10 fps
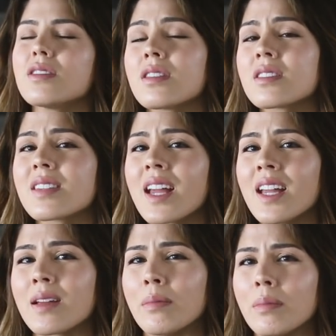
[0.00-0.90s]
Oh, it's not the
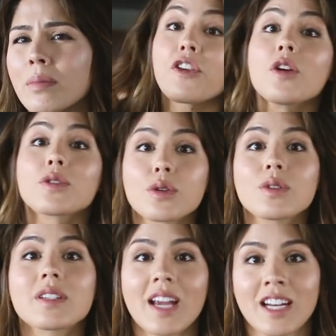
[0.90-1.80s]
same. If you
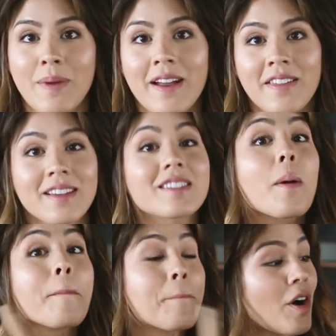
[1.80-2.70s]
do decide to make this,
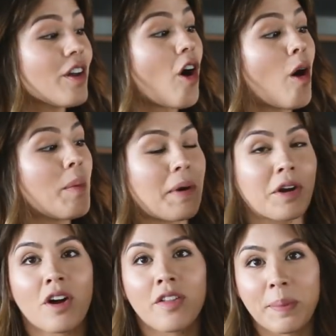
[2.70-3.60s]
put almond
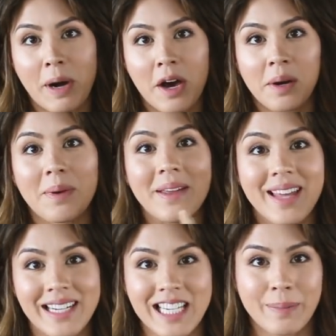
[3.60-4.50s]
butter on the bottom
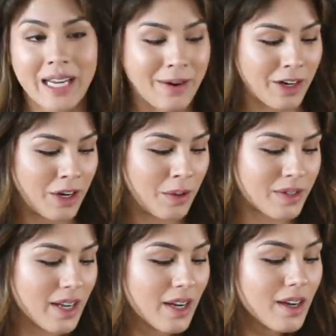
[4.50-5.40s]
and then tell me how it
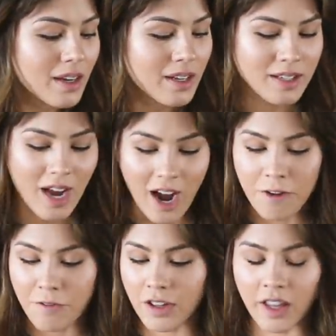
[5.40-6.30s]
goes, because
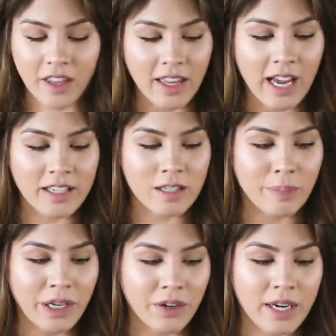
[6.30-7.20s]
I feel like that is a
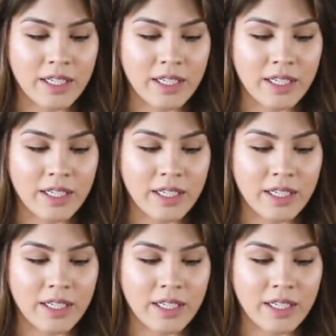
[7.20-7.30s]
better